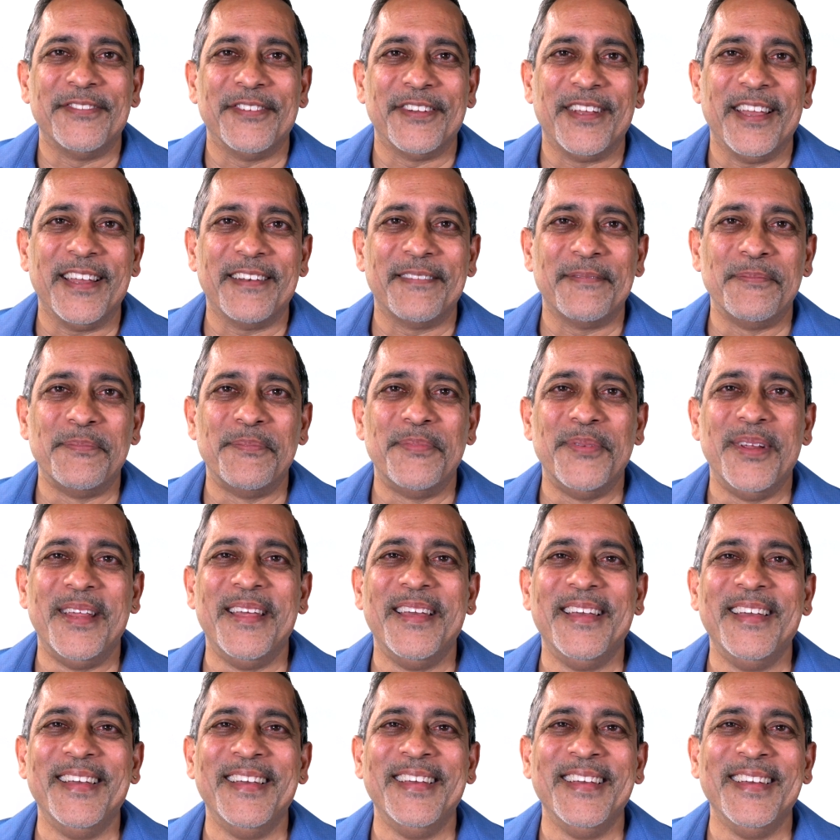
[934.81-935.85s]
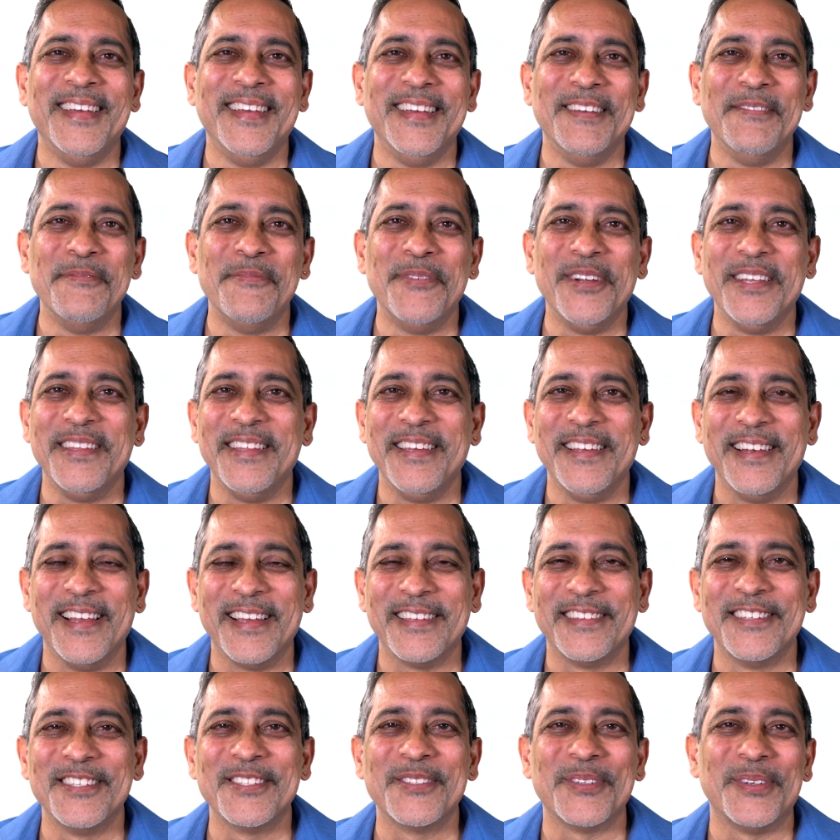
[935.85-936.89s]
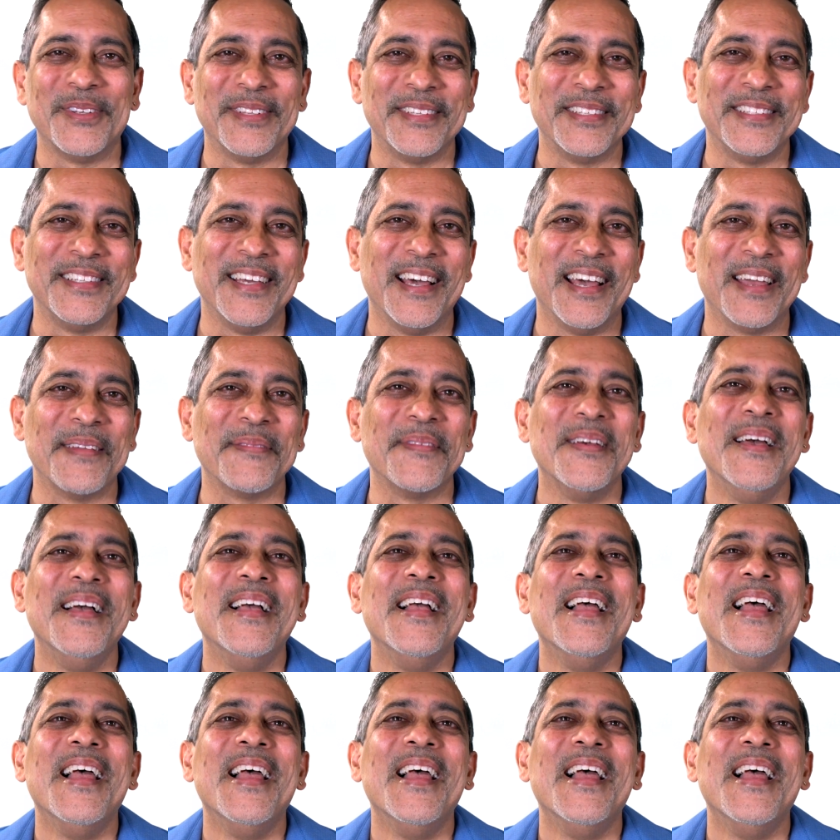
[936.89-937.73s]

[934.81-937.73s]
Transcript: Forget breathing like this all the time.